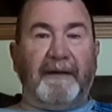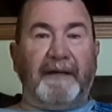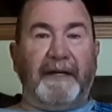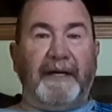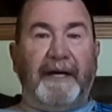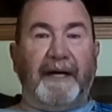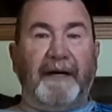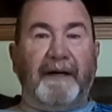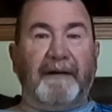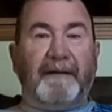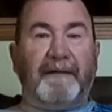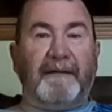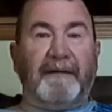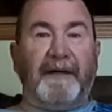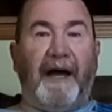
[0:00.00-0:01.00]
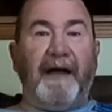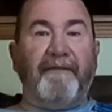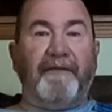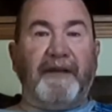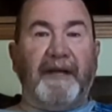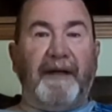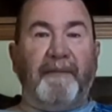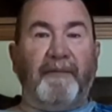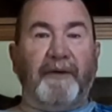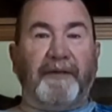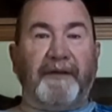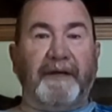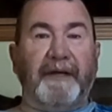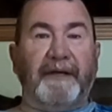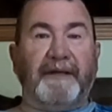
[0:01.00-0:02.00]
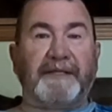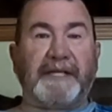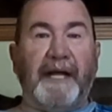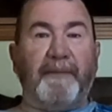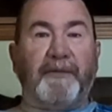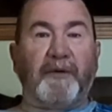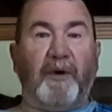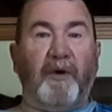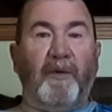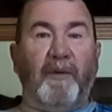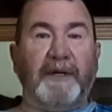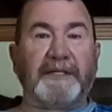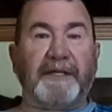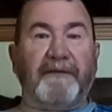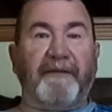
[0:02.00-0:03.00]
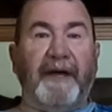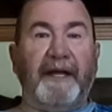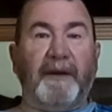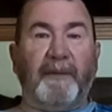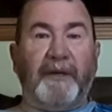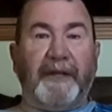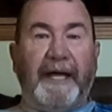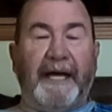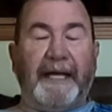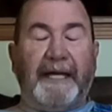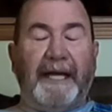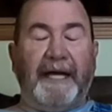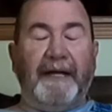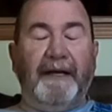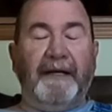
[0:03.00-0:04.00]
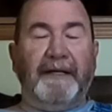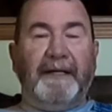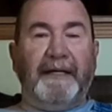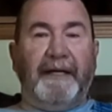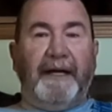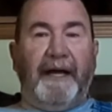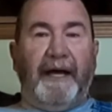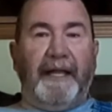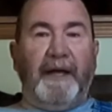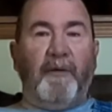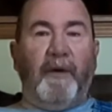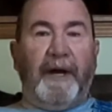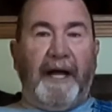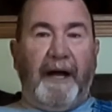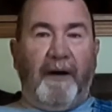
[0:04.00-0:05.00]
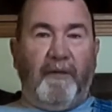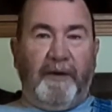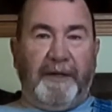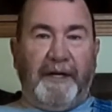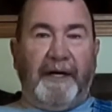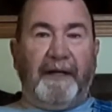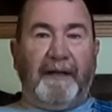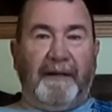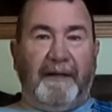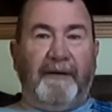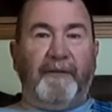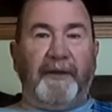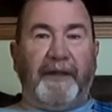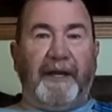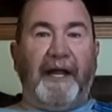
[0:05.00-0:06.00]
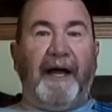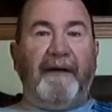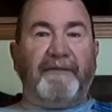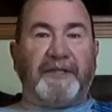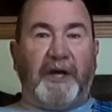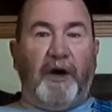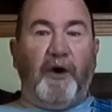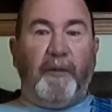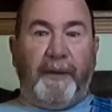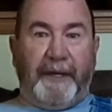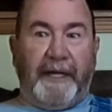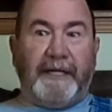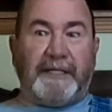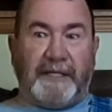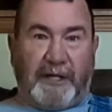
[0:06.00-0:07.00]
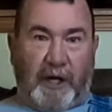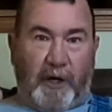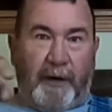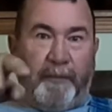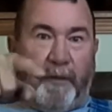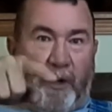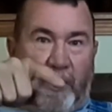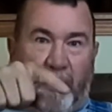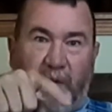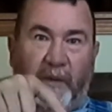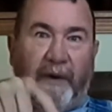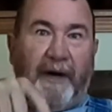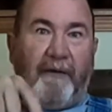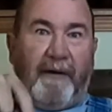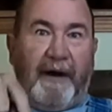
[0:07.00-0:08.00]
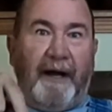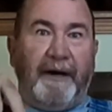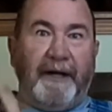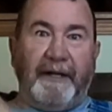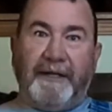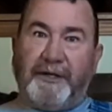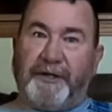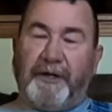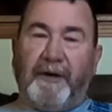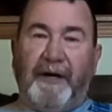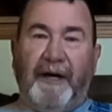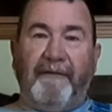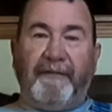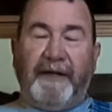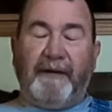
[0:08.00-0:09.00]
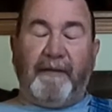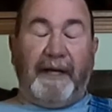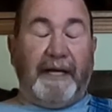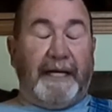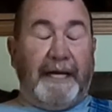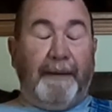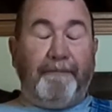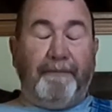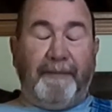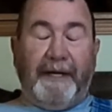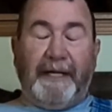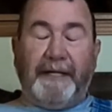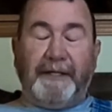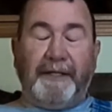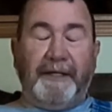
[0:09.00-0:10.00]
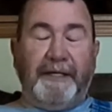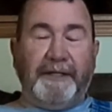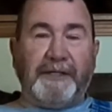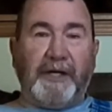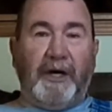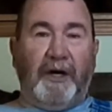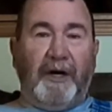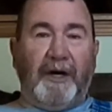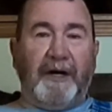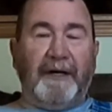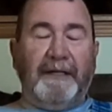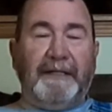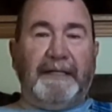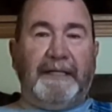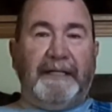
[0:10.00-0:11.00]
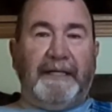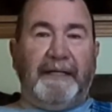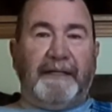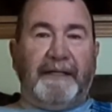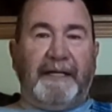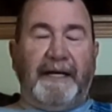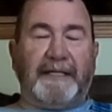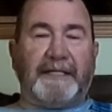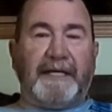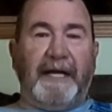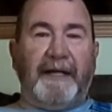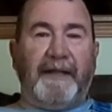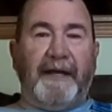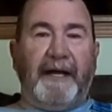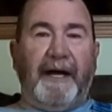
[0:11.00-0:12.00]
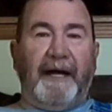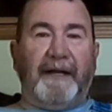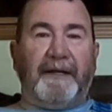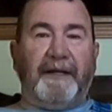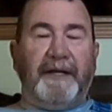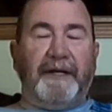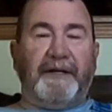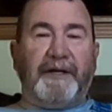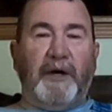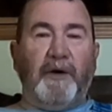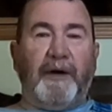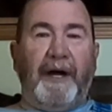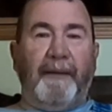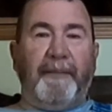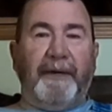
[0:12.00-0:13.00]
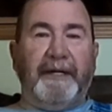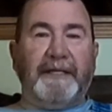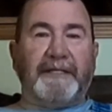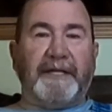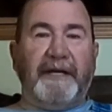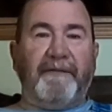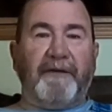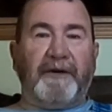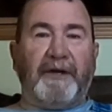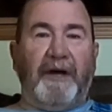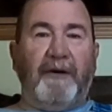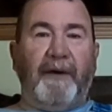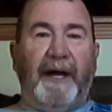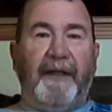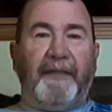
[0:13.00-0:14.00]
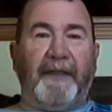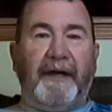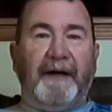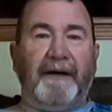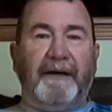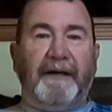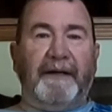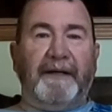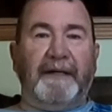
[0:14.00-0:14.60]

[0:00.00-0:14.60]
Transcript: the dive team with the state patrol wasn't available that day, and they went out with a live scope, and they scoped all the way around it, and sure enough, they were like, yep, that is a car. The next day, they got the tow company, Stever Tow, out there,